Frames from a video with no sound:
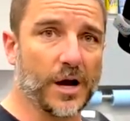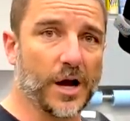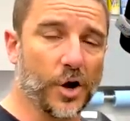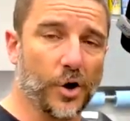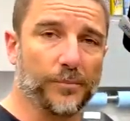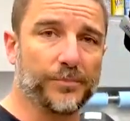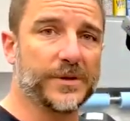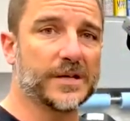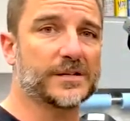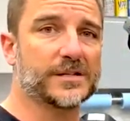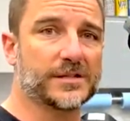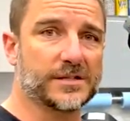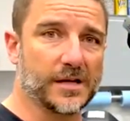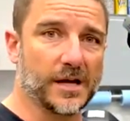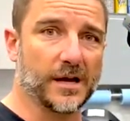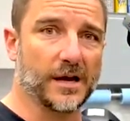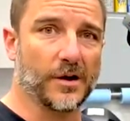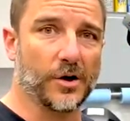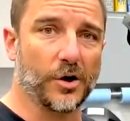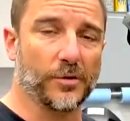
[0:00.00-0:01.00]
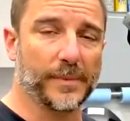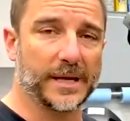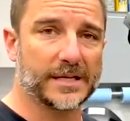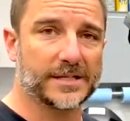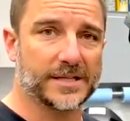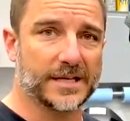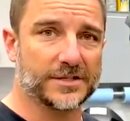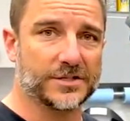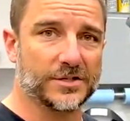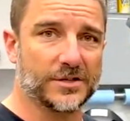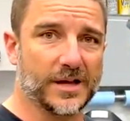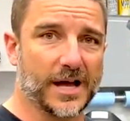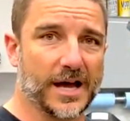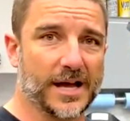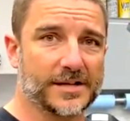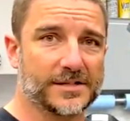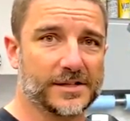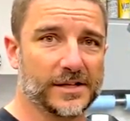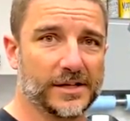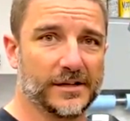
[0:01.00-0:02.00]
I hope this uh, all makes sense to you
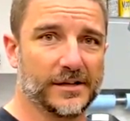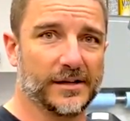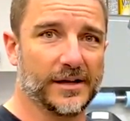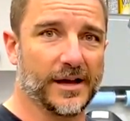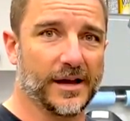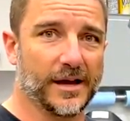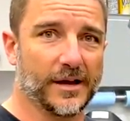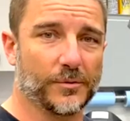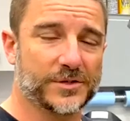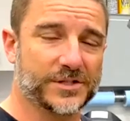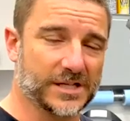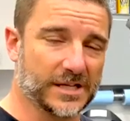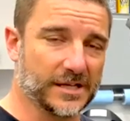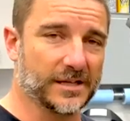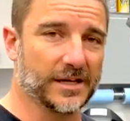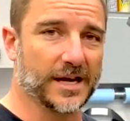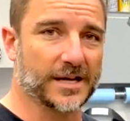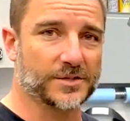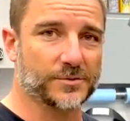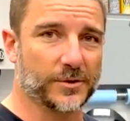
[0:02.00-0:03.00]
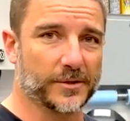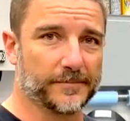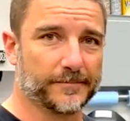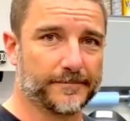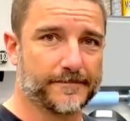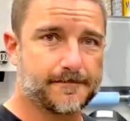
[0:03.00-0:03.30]
guys, and uh, we'll see you in the next one.